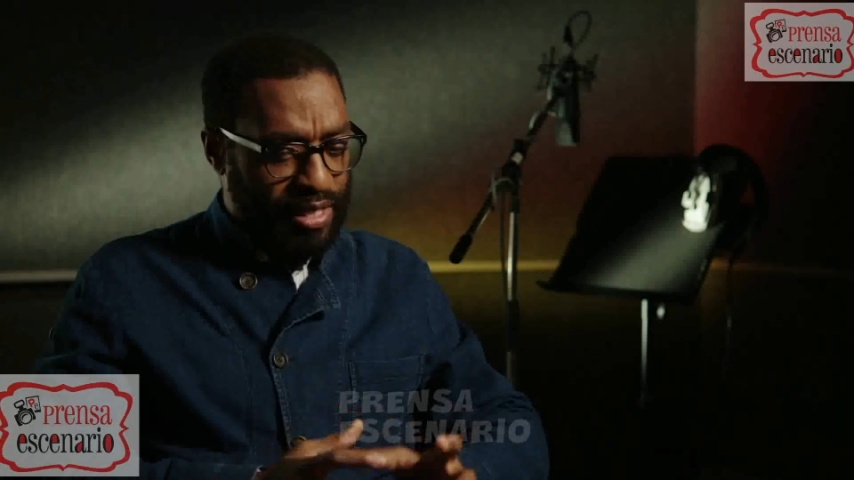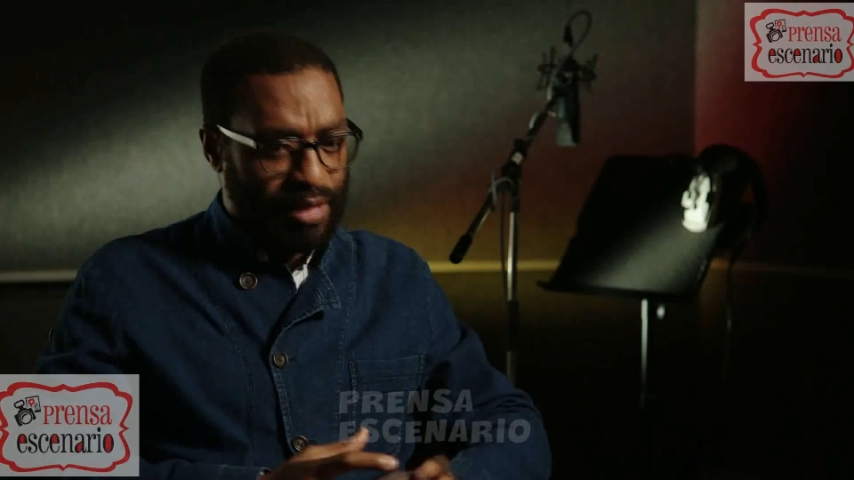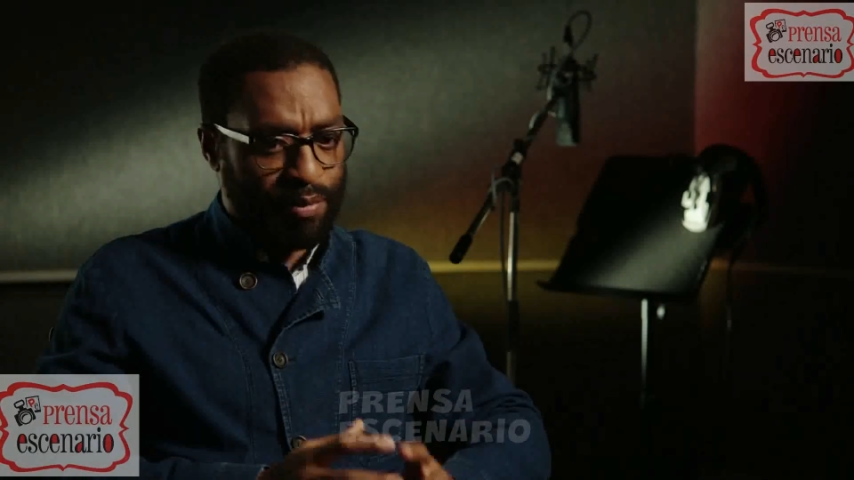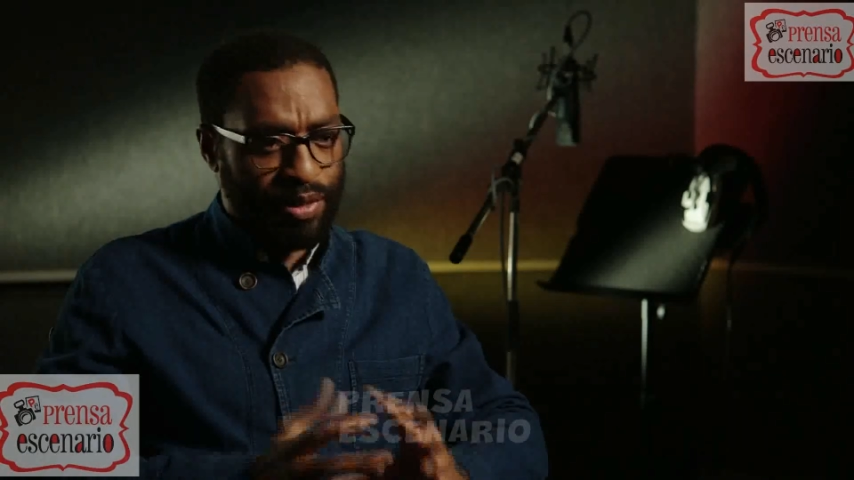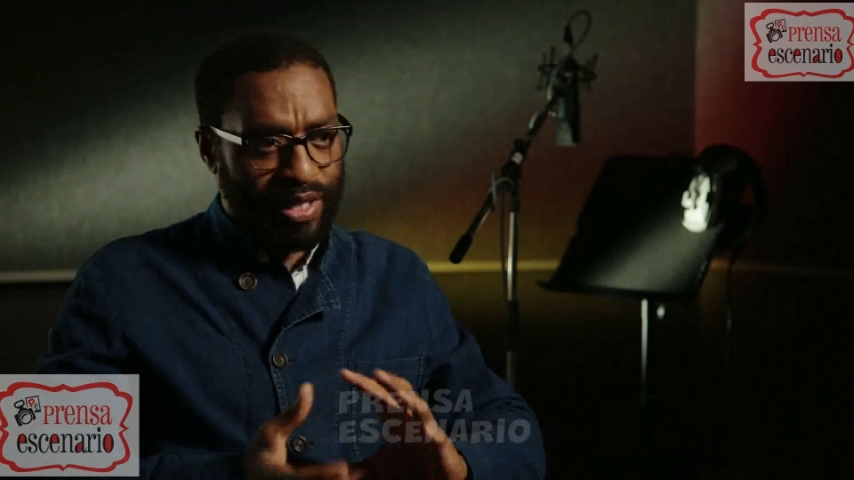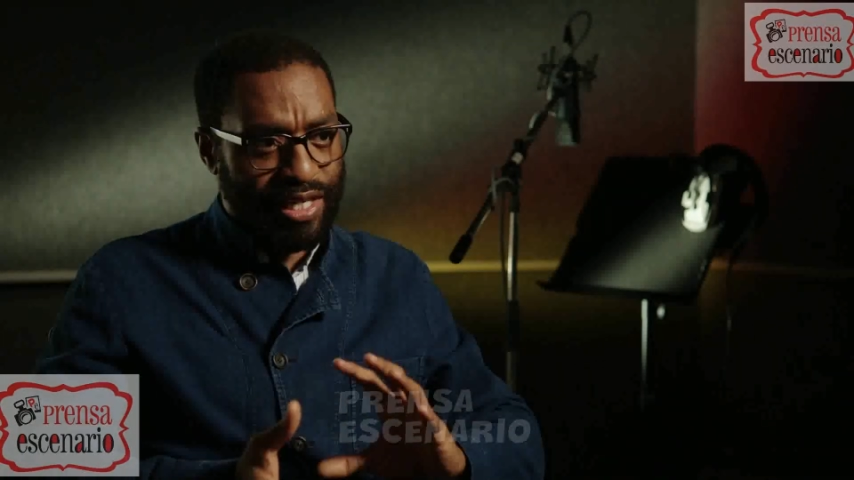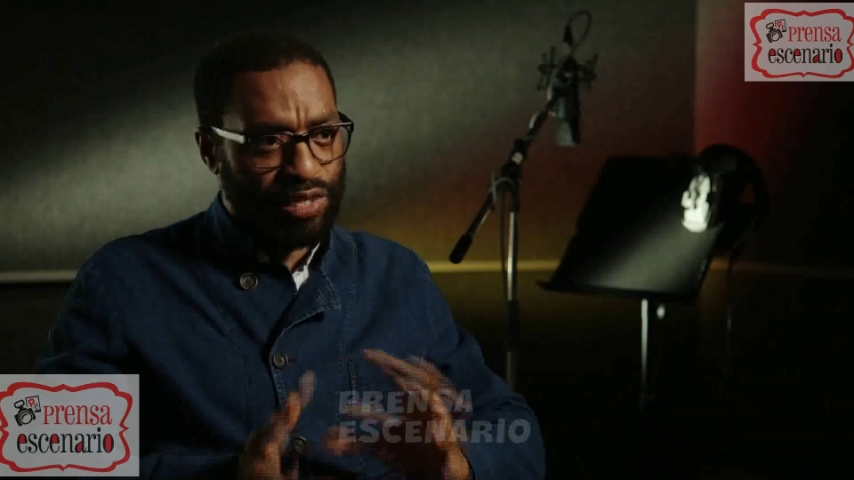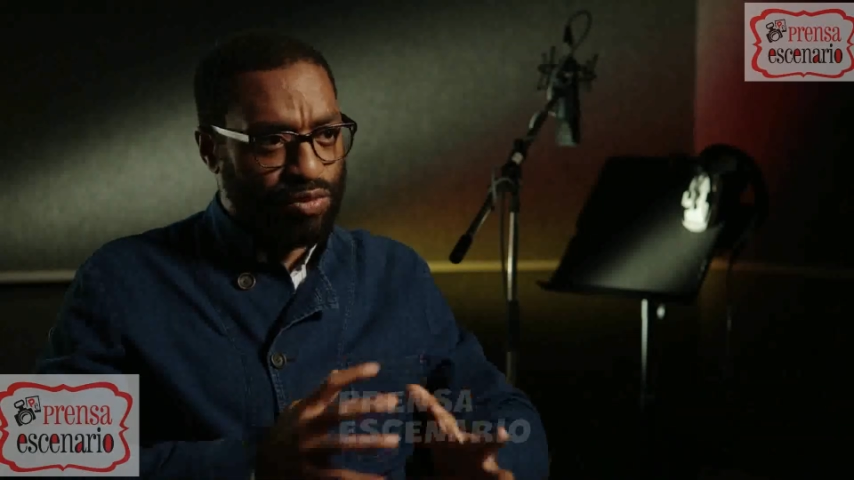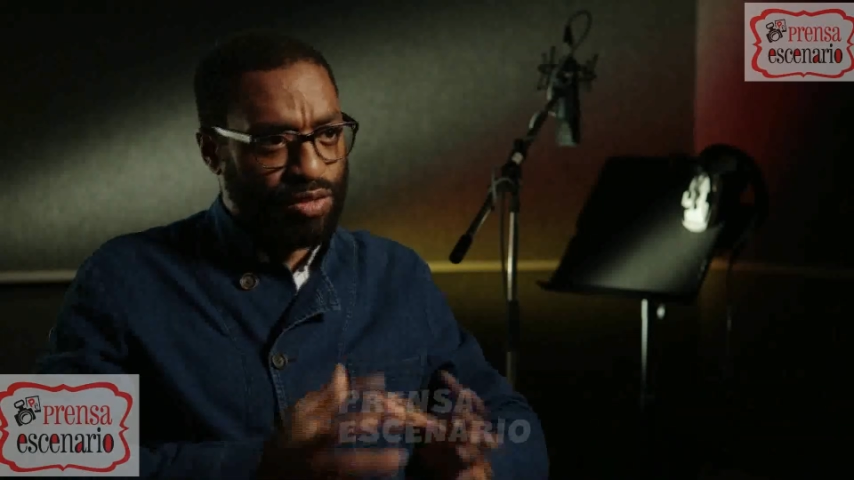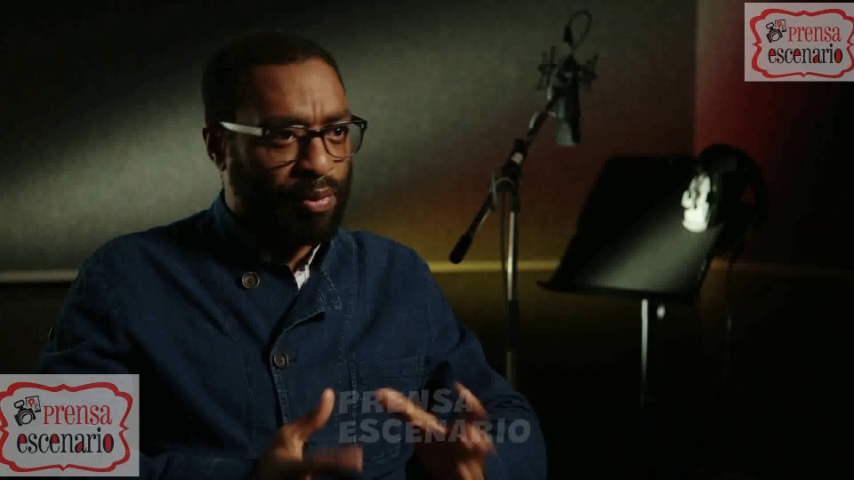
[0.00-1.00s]
Simba that
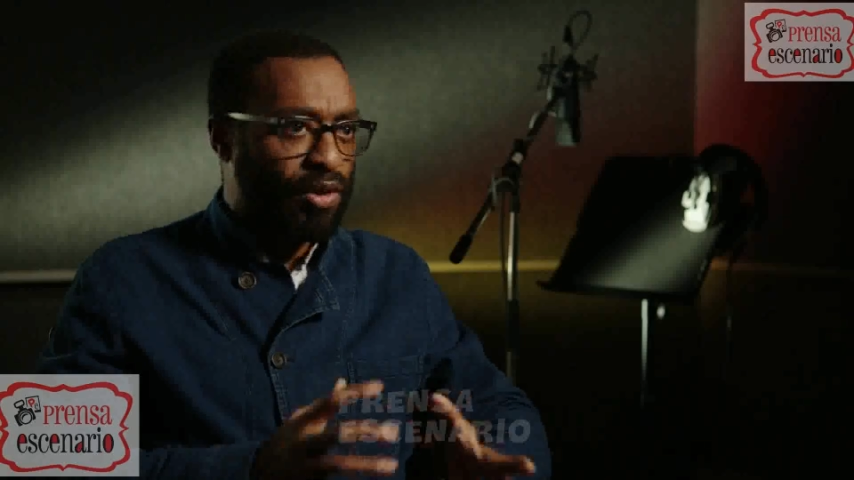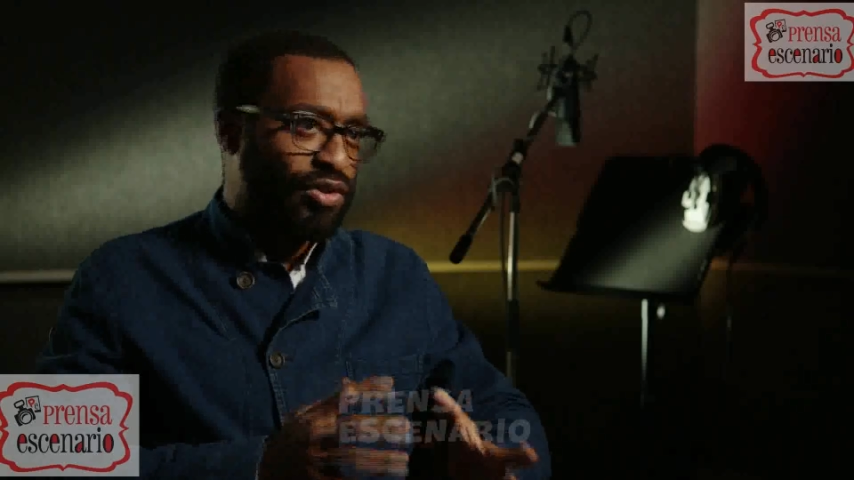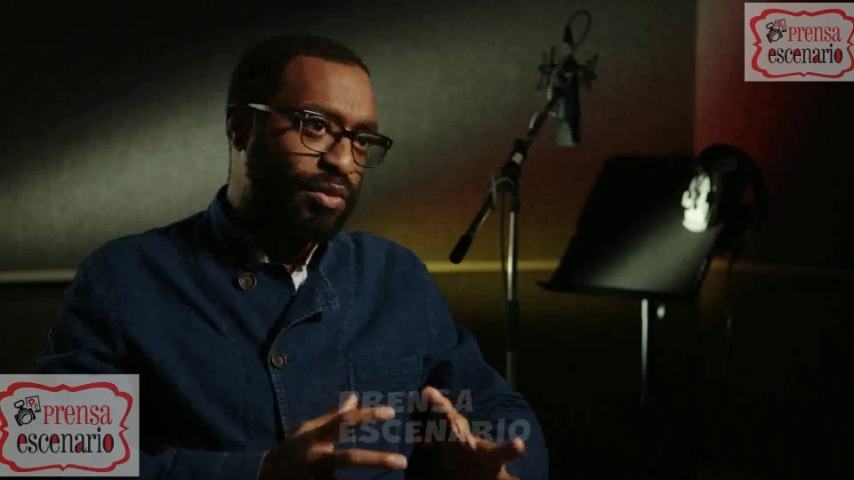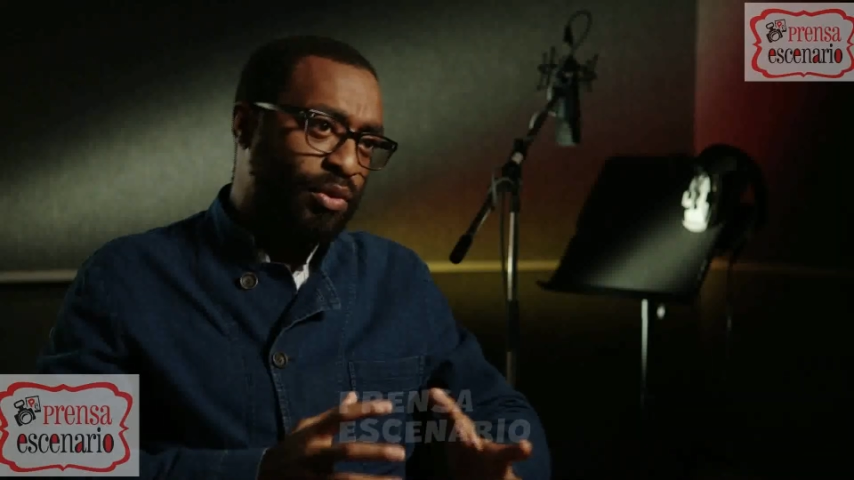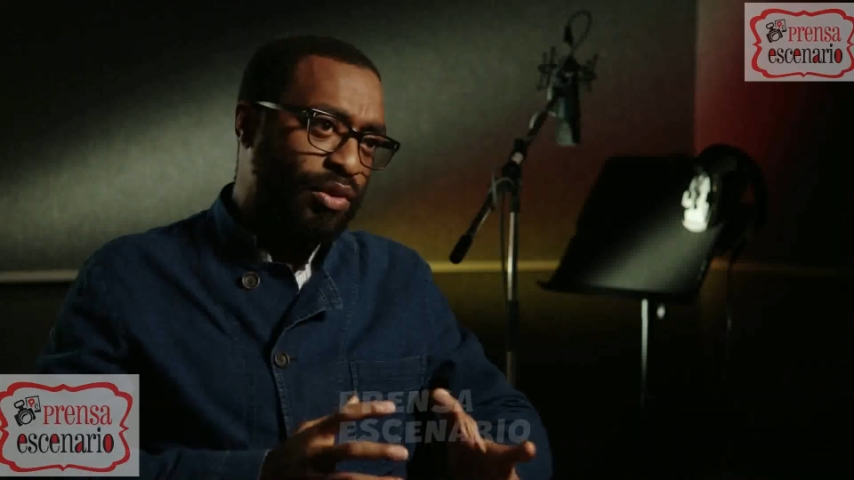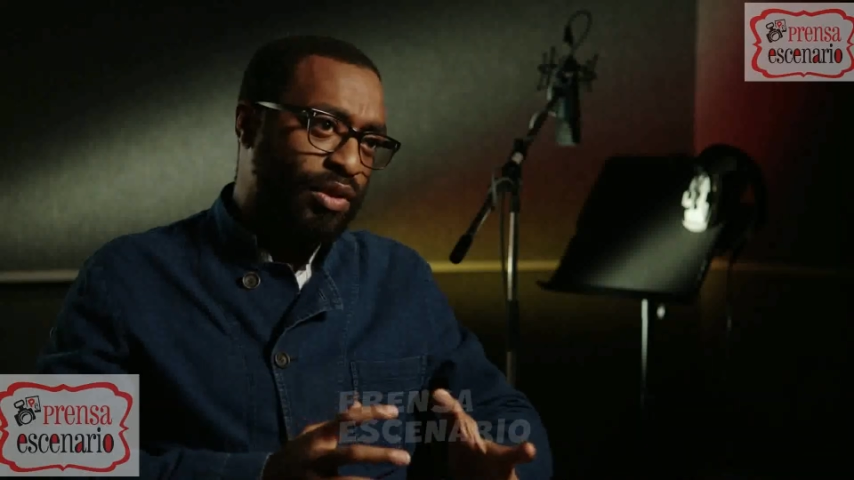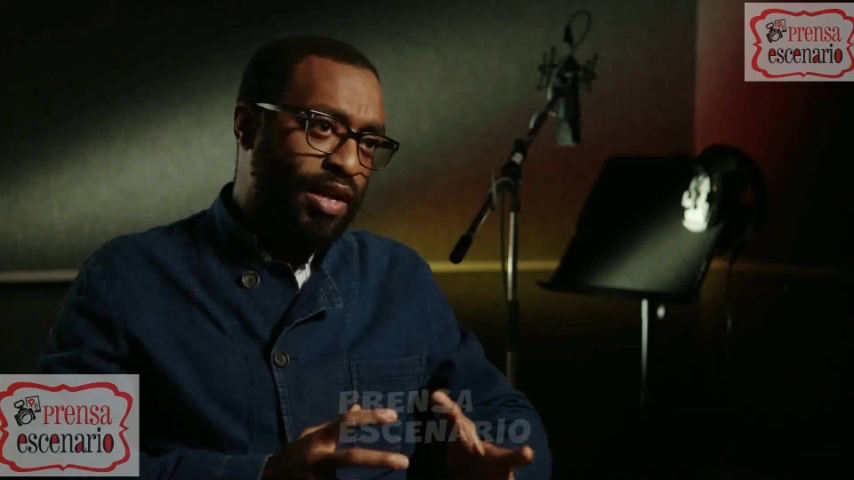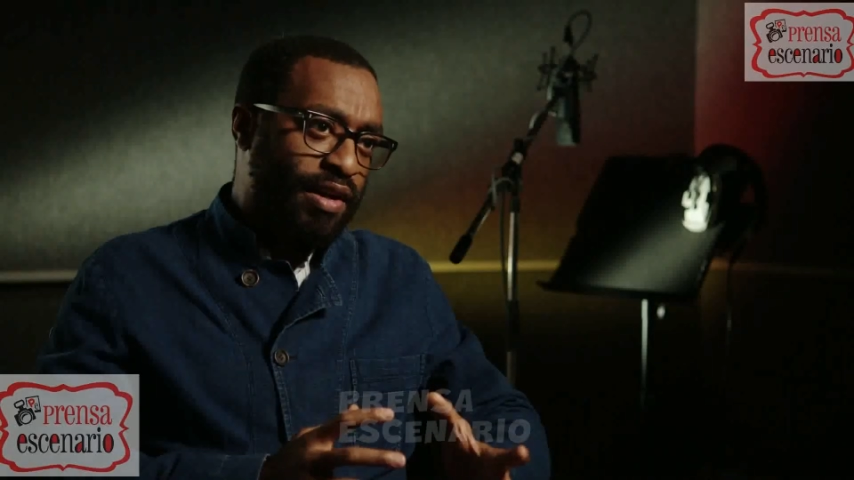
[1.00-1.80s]
he's responsible